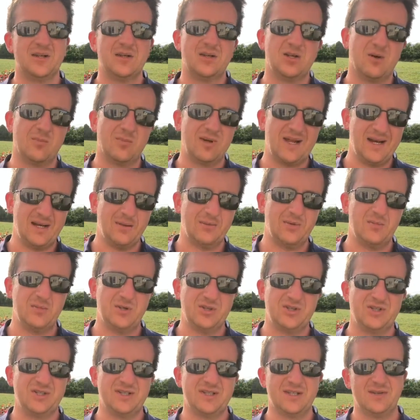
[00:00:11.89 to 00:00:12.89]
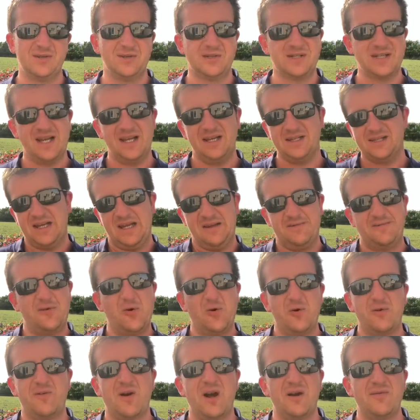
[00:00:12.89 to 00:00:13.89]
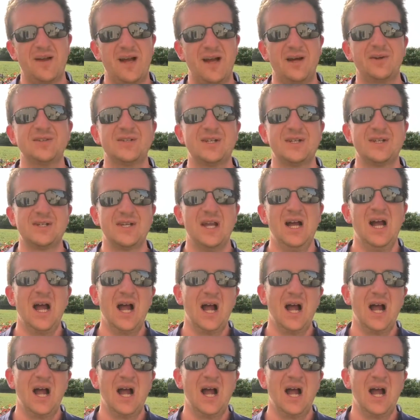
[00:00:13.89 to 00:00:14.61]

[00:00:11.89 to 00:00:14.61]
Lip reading: got planning permission to say 4 or 5 houses